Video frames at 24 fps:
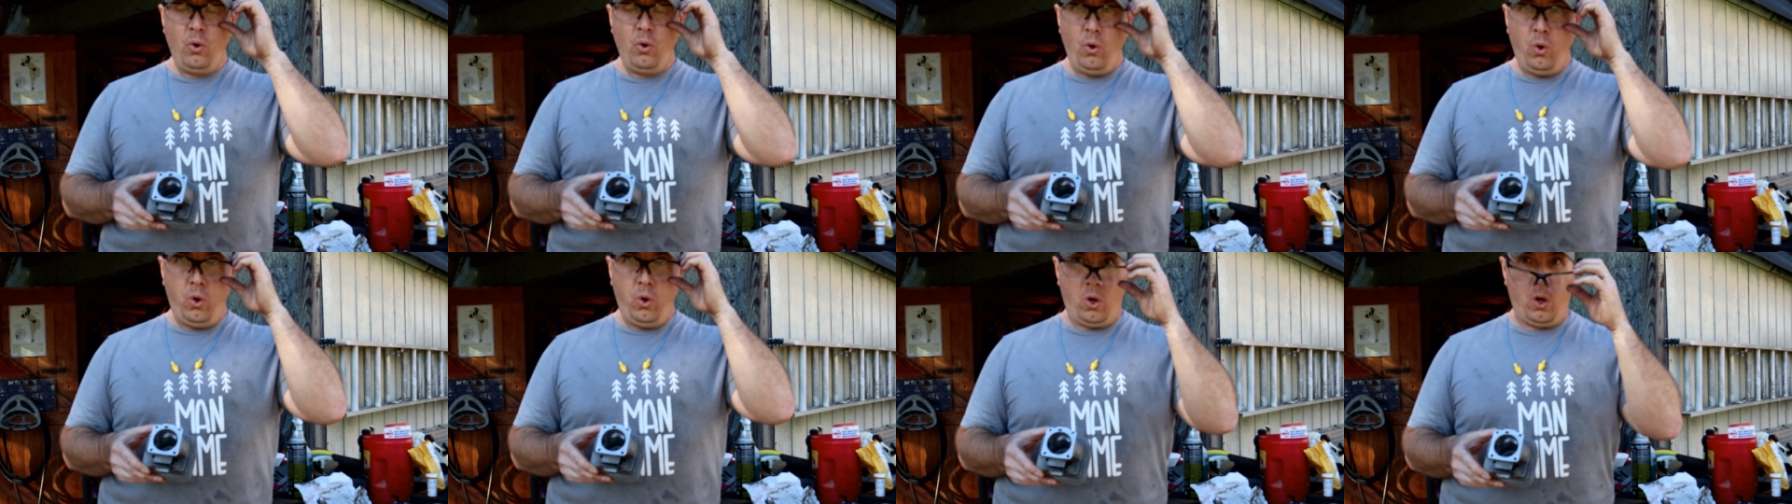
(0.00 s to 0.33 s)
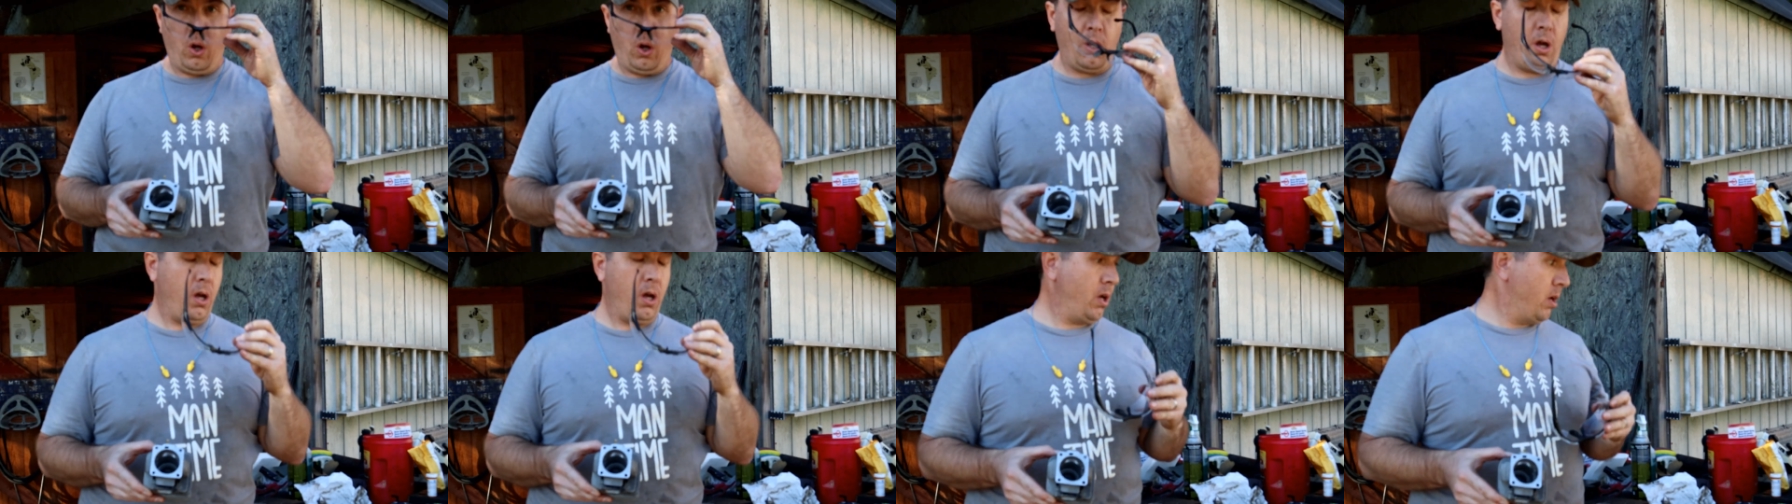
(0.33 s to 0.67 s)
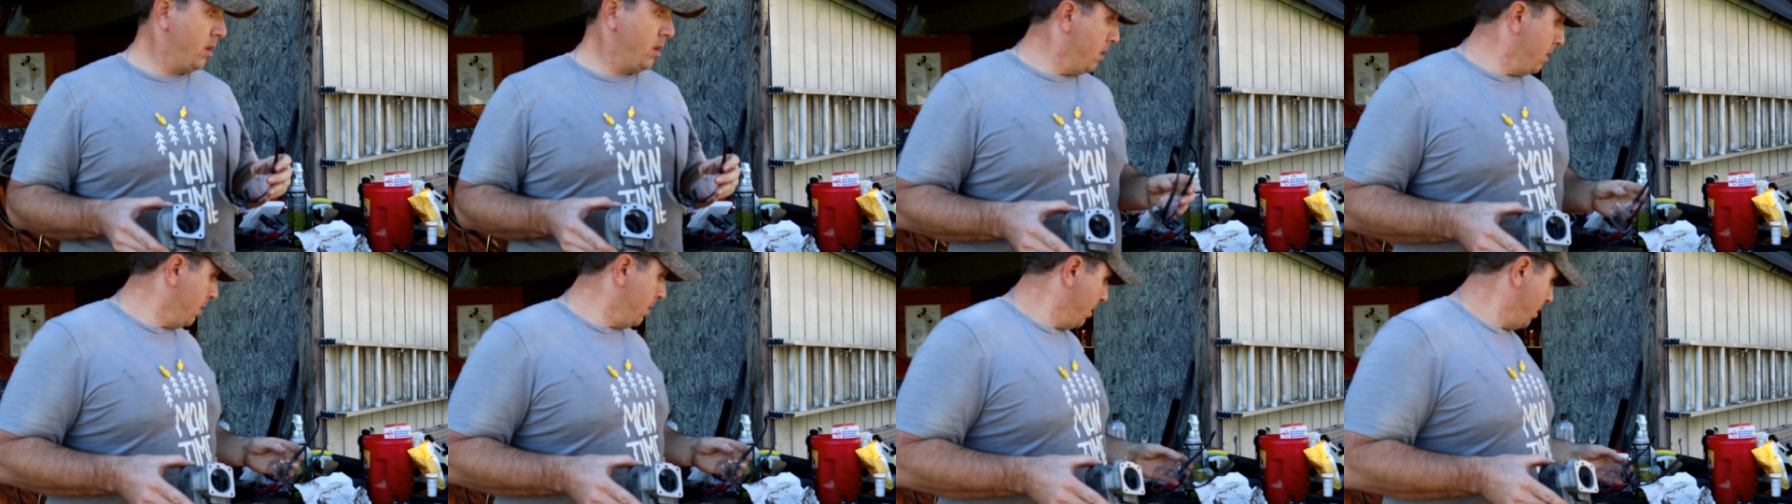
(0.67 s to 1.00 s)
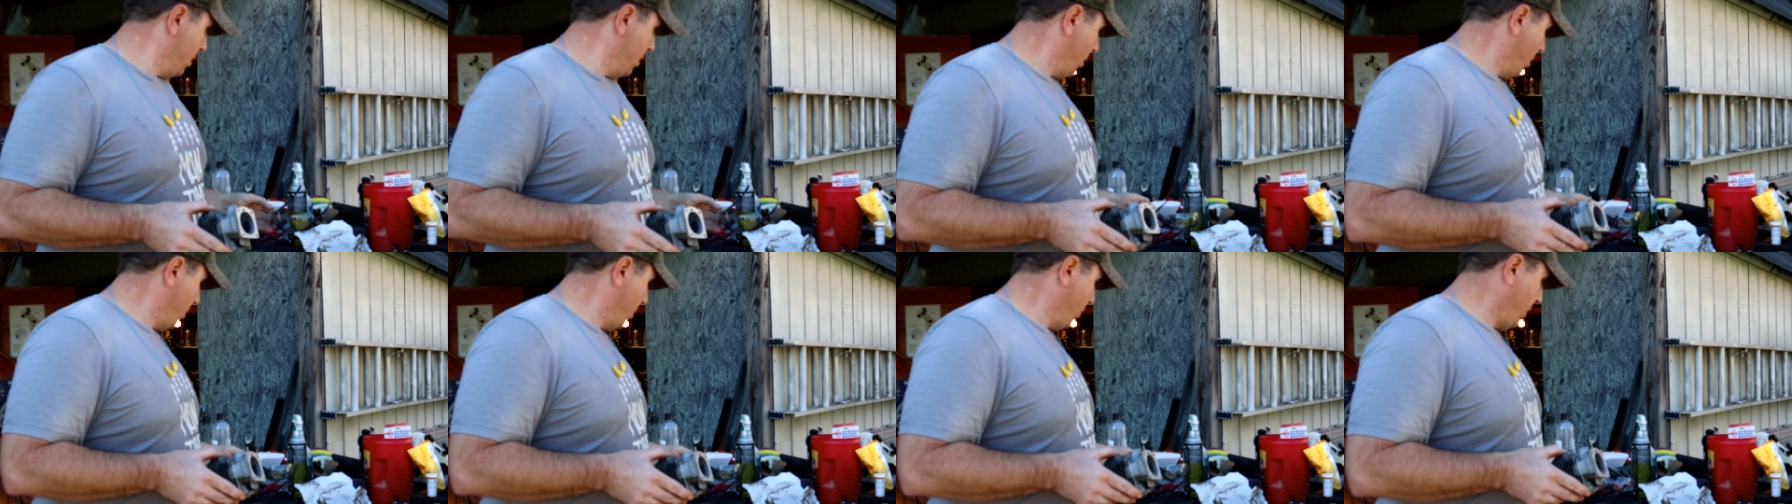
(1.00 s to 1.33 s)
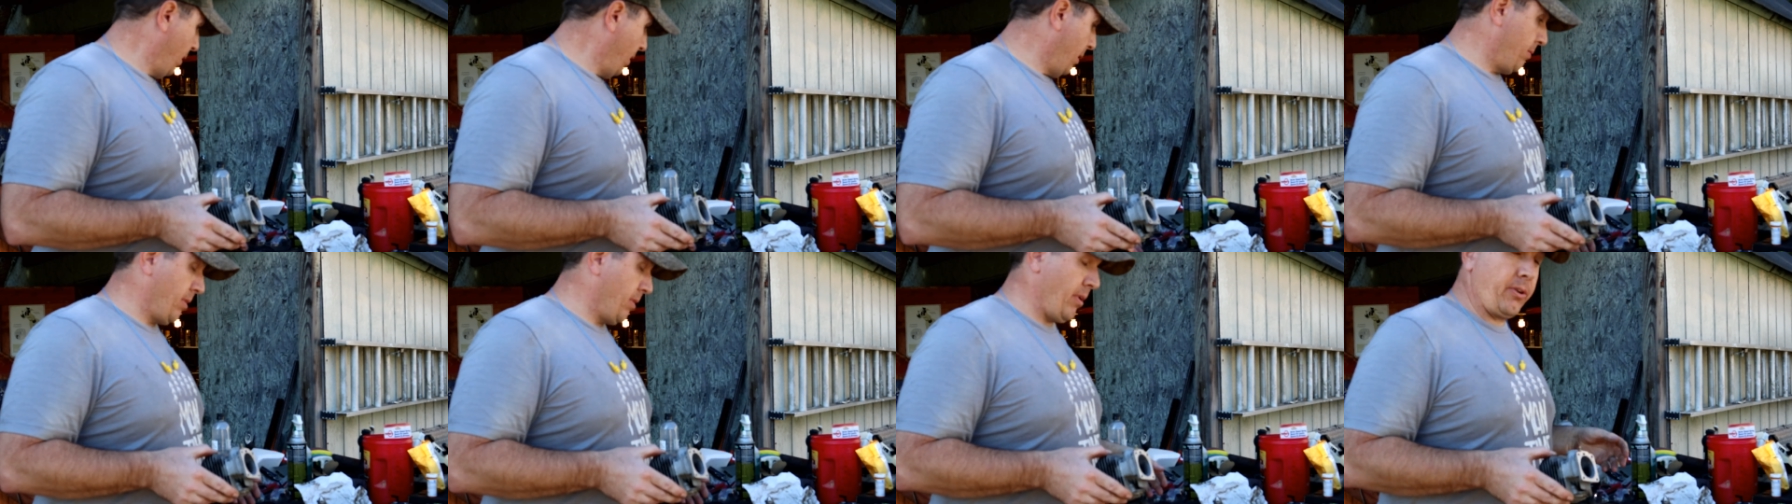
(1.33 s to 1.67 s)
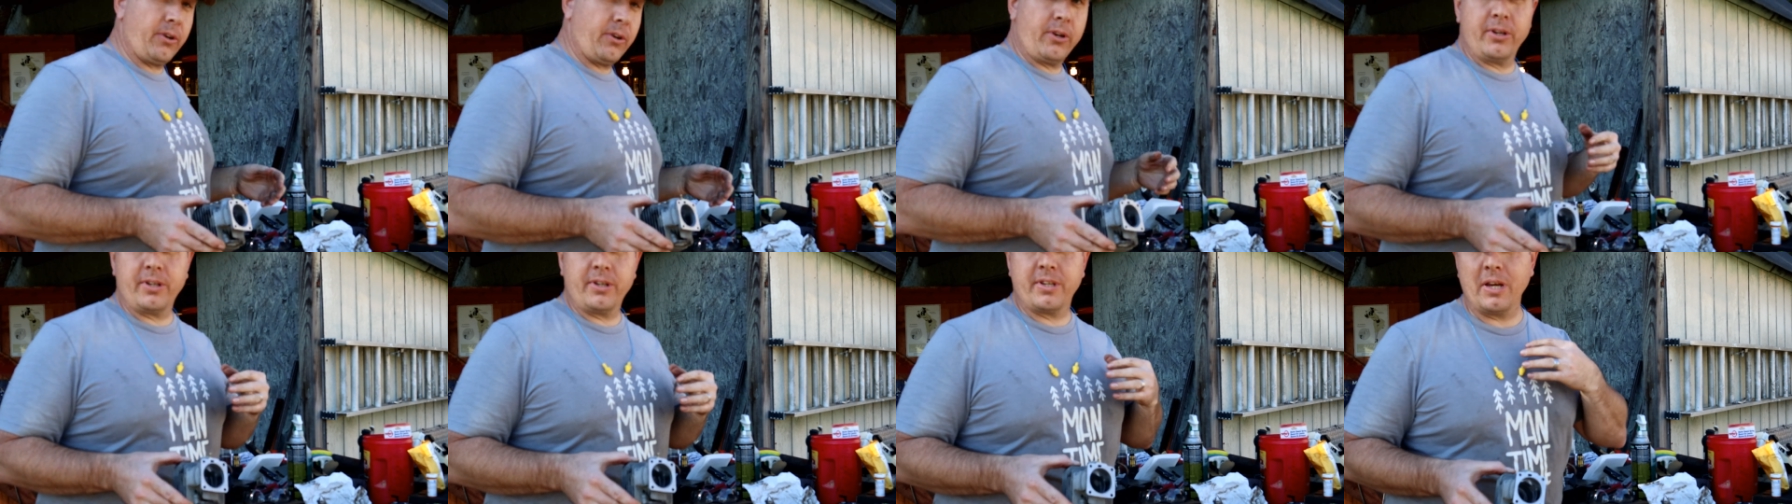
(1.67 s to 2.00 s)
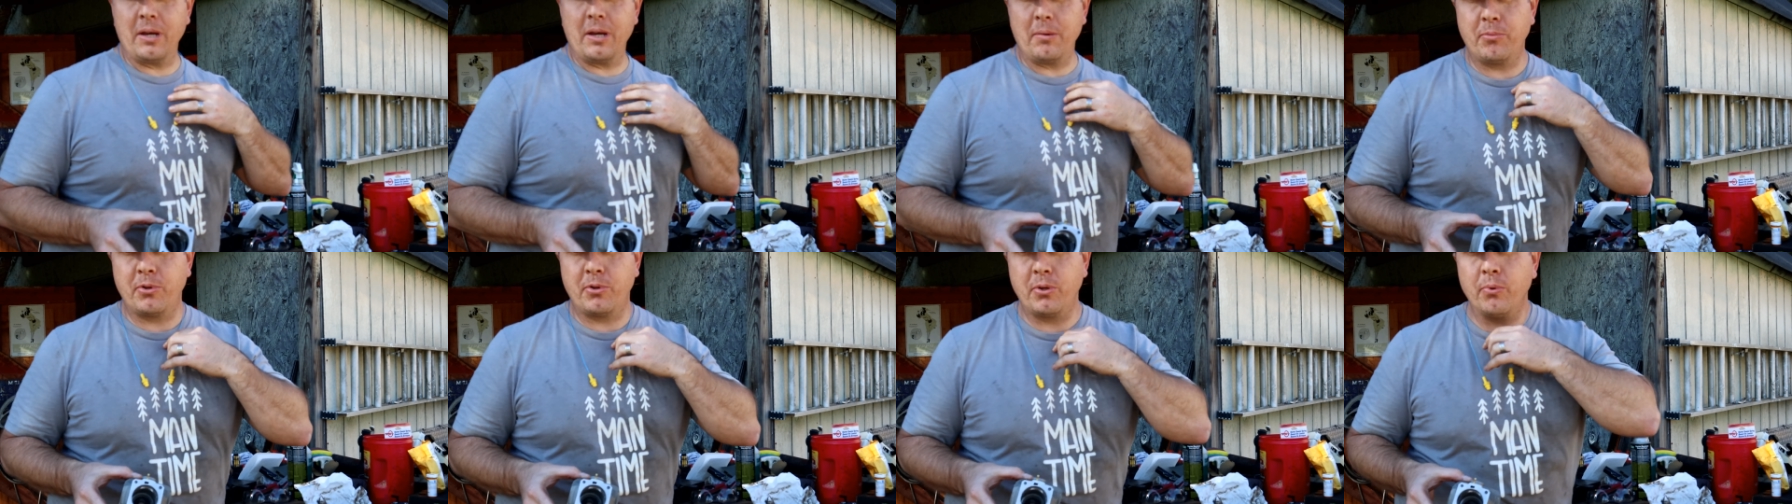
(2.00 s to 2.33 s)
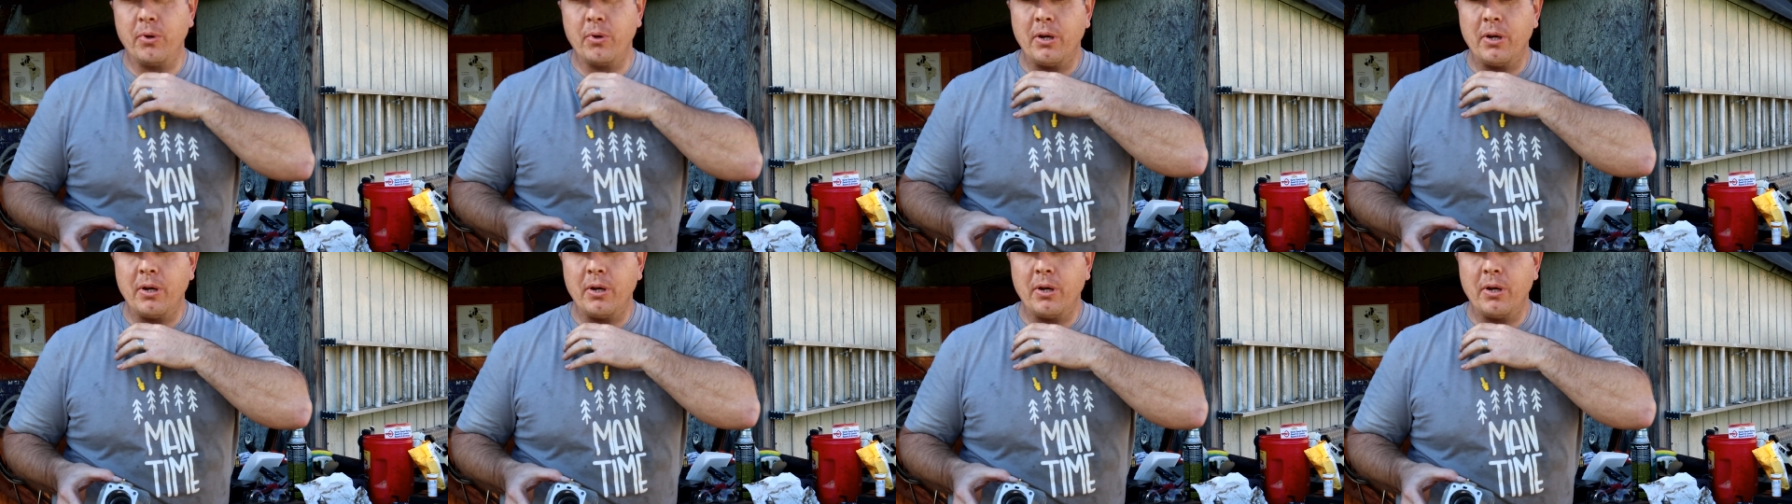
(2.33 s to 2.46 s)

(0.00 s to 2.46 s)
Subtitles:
Whew. Wow, another good time